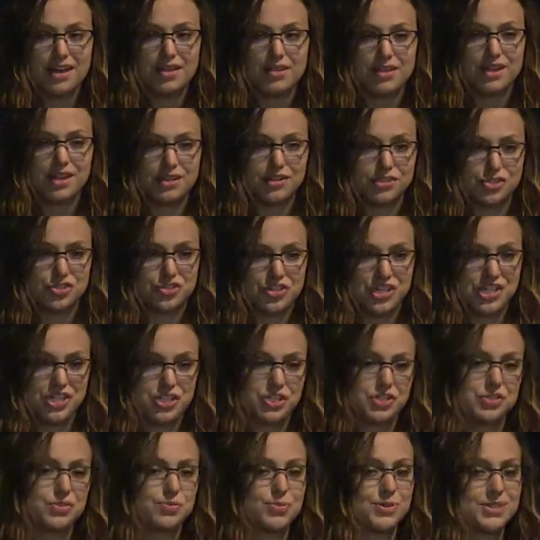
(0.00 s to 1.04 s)
the
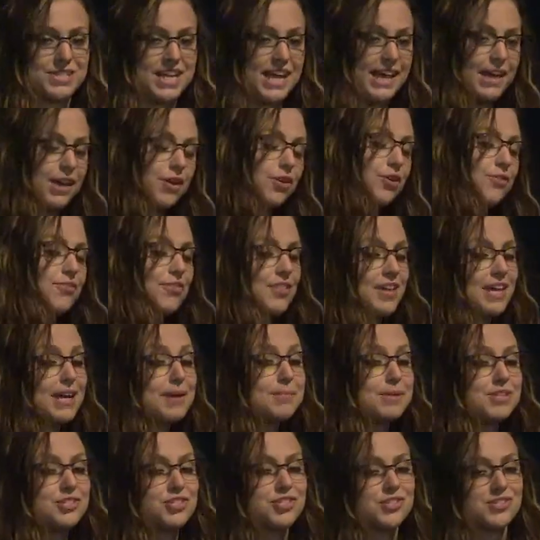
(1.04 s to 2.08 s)
illustrations were taking over the
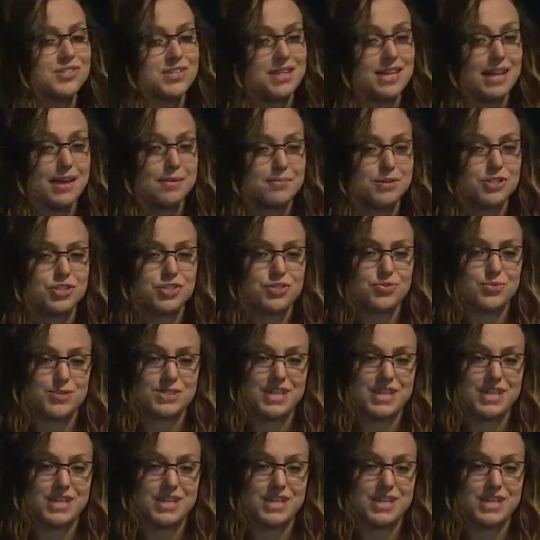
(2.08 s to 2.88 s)
images and the images were